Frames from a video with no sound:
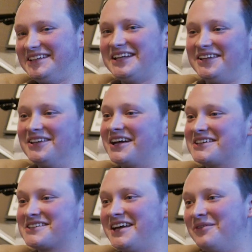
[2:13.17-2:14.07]
that.
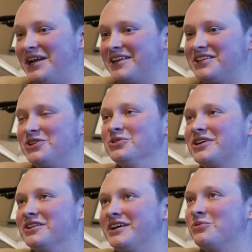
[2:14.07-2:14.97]
Like I said, I mean, I think you
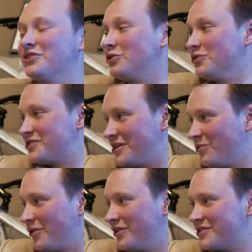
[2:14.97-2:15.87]
look at like what the Golden State
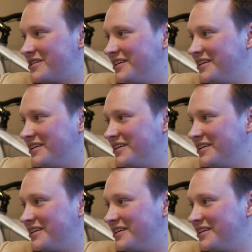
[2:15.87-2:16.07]
Warriors